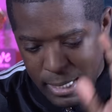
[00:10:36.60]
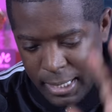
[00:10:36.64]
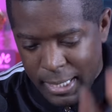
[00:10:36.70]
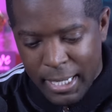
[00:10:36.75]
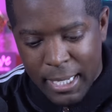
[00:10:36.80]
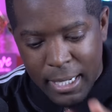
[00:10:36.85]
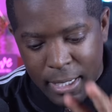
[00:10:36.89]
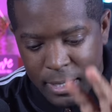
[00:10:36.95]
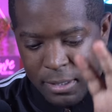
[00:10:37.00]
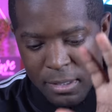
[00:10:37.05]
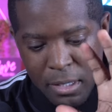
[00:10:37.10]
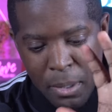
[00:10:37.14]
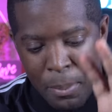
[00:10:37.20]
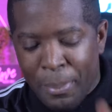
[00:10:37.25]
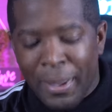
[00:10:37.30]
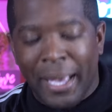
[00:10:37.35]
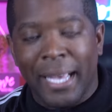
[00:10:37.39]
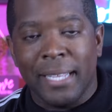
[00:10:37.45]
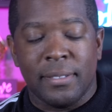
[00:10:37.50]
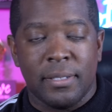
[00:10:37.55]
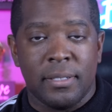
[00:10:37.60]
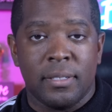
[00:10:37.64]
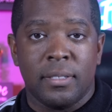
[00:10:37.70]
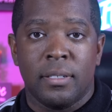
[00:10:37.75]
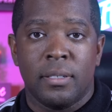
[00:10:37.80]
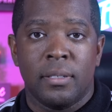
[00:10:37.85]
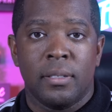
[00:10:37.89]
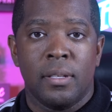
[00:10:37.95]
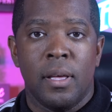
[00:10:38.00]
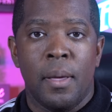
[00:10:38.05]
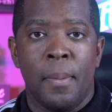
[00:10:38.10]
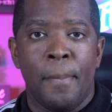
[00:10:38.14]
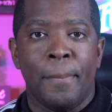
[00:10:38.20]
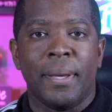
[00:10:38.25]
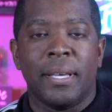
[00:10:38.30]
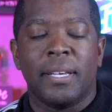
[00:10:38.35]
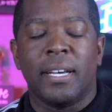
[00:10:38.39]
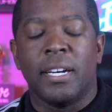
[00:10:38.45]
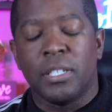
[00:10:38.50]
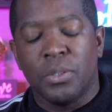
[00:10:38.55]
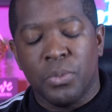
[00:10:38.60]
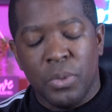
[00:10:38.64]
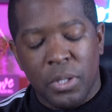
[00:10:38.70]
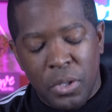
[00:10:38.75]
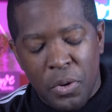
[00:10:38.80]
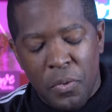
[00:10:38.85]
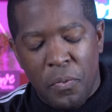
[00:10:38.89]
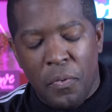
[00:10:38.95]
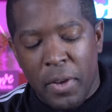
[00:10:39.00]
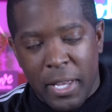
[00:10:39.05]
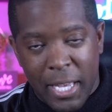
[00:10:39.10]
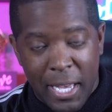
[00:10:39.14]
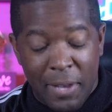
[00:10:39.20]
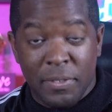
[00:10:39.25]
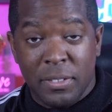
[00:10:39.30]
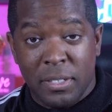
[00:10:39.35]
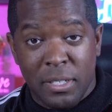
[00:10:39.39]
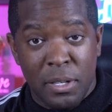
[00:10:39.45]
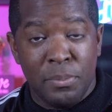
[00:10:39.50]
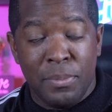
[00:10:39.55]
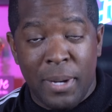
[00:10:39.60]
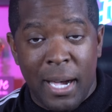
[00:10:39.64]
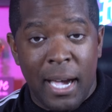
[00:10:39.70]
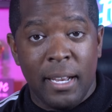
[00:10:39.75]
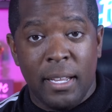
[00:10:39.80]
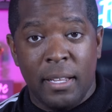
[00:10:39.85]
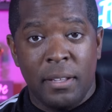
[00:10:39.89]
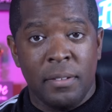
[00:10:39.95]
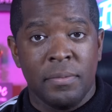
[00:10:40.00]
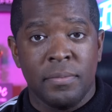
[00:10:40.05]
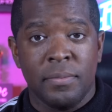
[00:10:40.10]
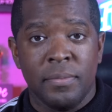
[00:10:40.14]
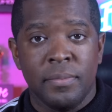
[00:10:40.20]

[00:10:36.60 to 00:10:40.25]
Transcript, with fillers: it is the best because when you forgive somebody,